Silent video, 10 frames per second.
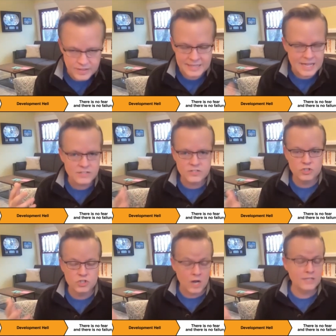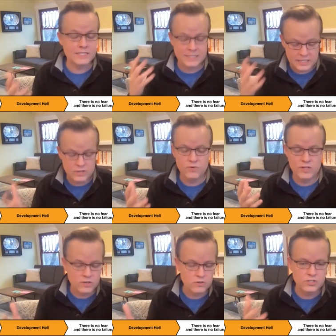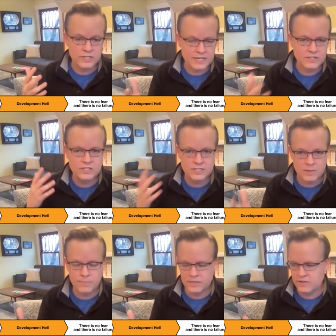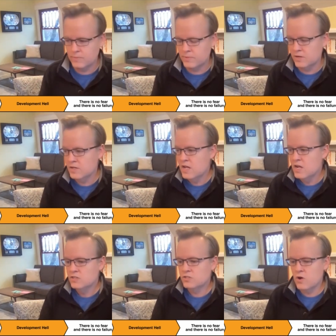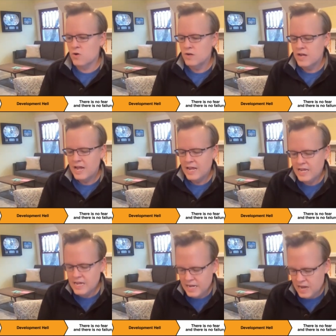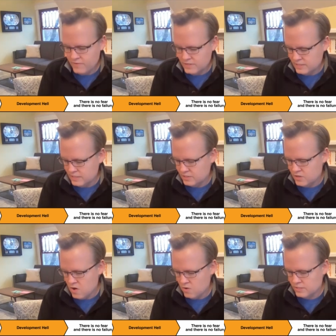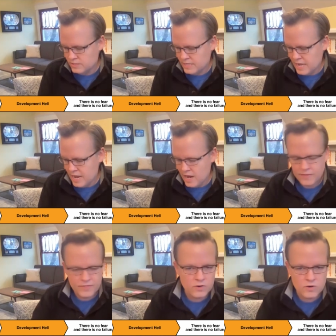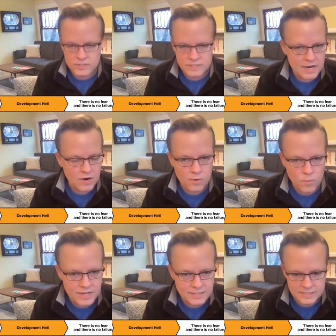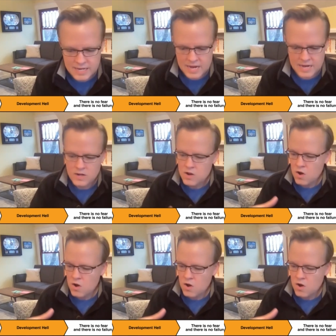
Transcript: Like, that's just literally who she is. She's unbelievable. So he gave us these notes, say, on a Thursday or a Wednesday.